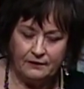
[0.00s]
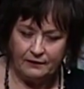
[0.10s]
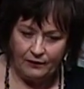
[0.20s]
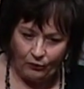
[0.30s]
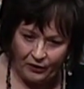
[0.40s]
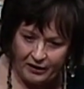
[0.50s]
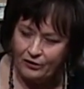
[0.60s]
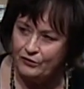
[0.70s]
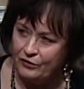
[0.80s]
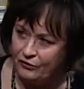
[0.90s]
that we
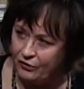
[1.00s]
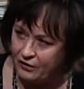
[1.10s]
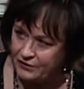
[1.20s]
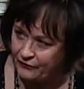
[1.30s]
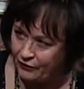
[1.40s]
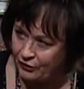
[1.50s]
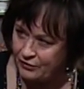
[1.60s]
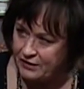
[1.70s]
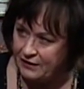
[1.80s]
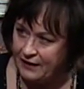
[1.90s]
go to the cross
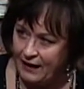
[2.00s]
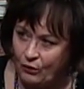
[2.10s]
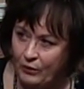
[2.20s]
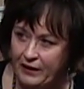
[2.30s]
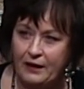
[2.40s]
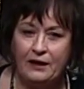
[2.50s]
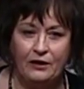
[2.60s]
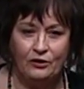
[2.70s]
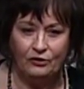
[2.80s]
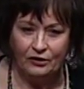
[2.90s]
first now we
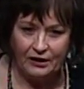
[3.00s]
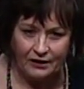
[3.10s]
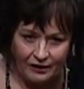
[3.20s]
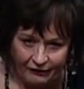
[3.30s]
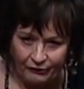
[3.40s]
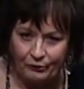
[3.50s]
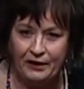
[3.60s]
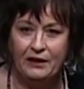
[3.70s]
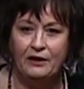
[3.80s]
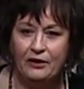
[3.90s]
can look at
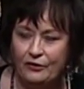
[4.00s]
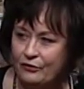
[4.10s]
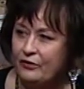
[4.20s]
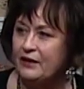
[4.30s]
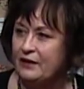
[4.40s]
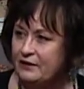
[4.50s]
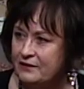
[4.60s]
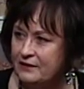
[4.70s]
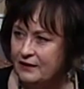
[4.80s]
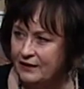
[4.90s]
government and other
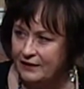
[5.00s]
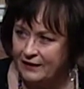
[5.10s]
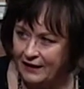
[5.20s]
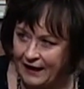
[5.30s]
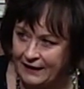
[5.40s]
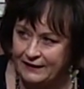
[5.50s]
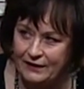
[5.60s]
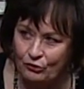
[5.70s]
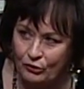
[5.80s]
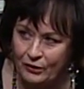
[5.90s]
things and
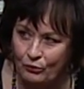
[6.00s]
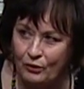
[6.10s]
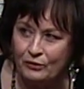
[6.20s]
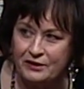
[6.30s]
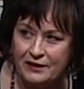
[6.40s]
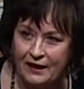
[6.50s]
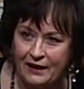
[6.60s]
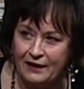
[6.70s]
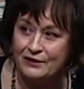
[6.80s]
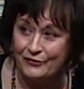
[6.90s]
literally what we're
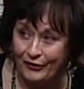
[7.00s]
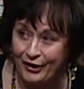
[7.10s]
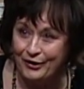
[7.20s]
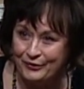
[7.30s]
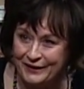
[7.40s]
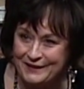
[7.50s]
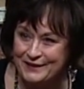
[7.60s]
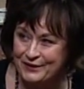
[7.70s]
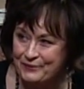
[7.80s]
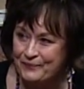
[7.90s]
saying is follow
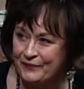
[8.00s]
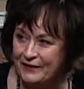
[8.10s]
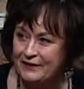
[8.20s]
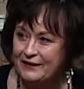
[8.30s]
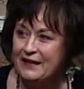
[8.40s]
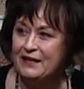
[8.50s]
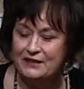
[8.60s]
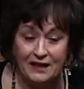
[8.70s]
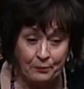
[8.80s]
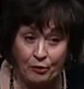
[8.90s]
us mm-hmm. let
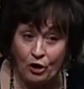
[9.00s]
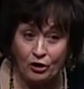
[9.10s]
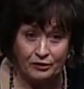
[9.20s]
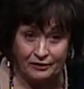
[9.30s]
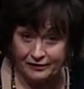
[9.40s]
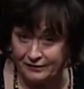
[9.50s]
us like paul